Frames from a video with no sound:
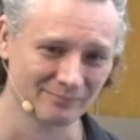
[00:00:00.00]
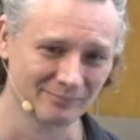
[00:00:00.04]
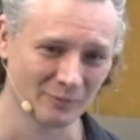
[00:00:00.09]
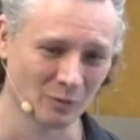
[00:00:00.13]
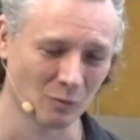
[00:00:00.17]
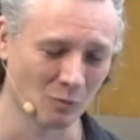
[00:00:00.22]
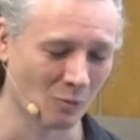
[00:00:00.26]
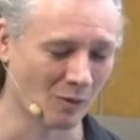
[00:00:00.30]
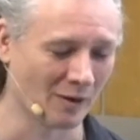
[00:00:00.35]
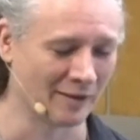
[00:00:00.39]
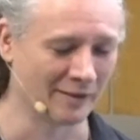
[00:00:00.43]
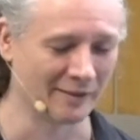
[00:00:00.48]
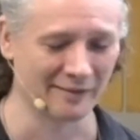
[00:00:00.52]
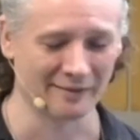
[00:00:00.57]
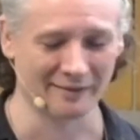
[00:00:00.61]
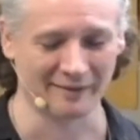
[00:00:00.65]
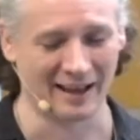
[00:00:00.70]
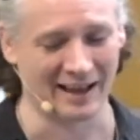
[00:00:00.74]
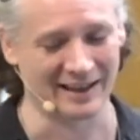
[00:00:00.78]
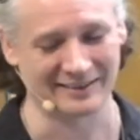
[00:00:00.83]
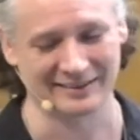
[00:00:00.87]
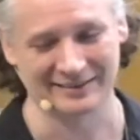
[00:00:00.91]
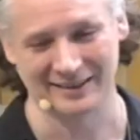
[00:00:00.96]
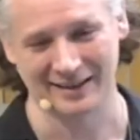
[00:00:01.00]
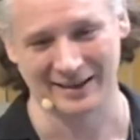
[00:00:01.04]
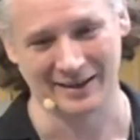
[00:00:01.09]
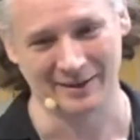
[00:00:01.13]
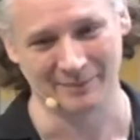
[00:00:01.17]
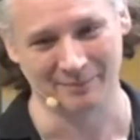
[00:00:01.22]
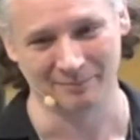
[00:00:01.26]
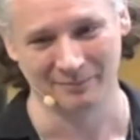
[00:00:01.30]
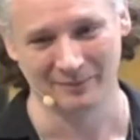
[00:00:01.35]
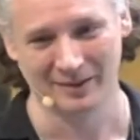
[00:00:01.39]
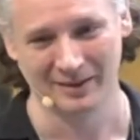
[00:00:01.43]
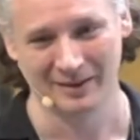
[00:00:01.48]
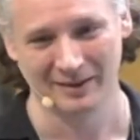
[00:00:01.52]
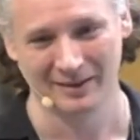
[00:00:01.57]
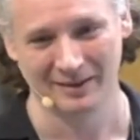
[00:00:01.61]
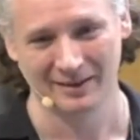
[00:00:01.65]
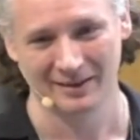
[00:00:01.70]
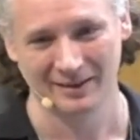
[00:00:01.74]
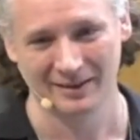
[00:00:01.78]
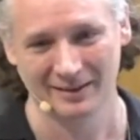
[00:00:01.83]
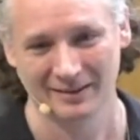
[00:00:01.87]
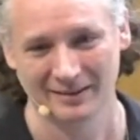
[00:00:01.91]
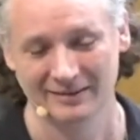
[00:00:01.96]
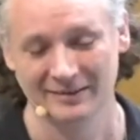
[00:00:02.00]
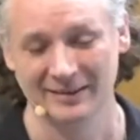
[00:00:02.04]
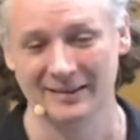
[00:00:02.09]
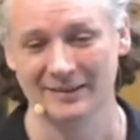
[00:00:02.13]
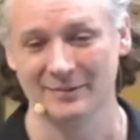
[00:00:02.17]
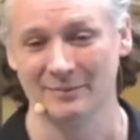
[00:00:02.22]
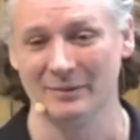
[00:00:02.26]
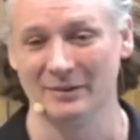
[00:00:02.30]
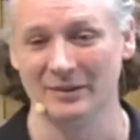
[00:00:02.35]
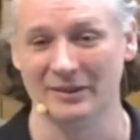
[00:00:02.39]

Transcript: One last time, Desmond